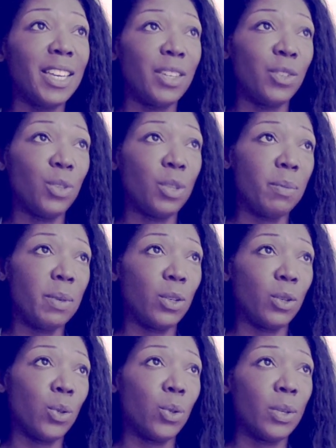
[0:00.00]
into the
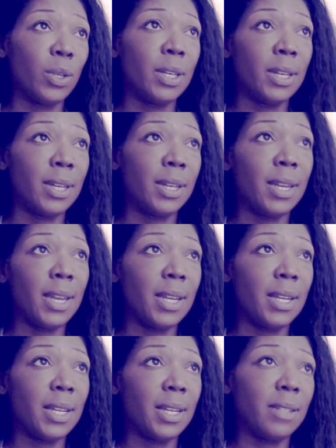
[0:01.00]
middle? And
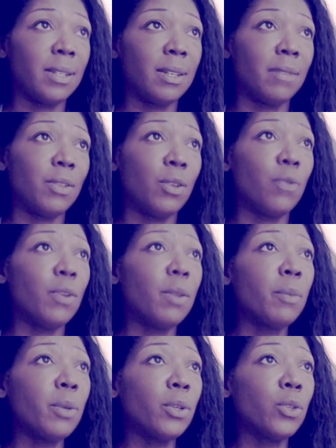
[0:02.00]
then the
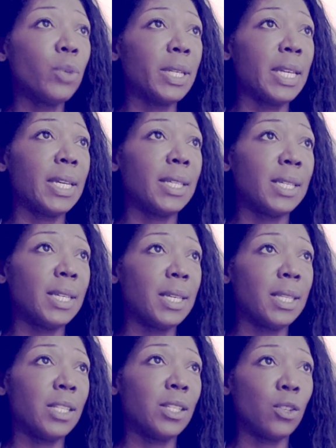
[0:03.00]
November twenty
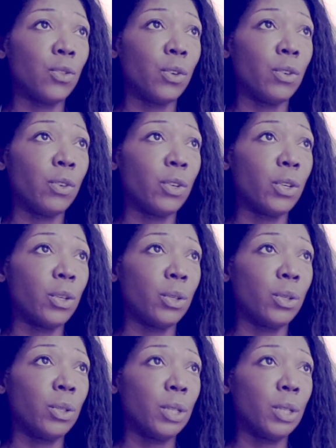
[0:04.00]
eighteen, this is for Virgo,